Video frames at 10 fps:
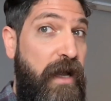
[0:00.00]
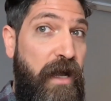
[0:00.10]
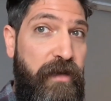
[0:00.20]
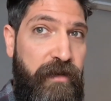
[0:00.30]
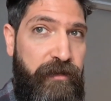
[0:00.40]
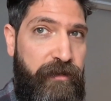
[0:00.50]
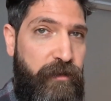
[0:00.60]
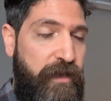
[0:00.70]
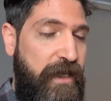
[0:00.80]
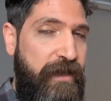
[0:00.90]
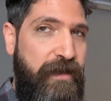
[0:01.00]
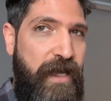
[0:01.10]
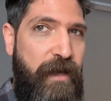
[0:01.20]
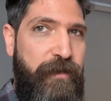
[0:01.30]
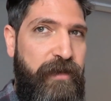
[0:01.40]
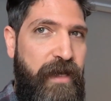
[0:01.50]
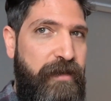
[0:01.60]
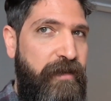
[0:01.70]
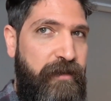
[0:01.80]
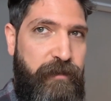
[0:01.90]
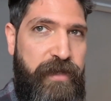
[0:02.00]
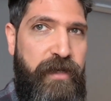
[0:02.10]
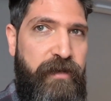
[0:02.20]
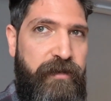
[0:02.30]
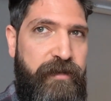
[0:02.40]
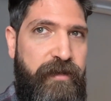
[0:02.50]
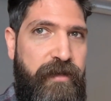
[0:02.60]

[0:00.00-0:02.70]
Others were kidnapped and disappeared.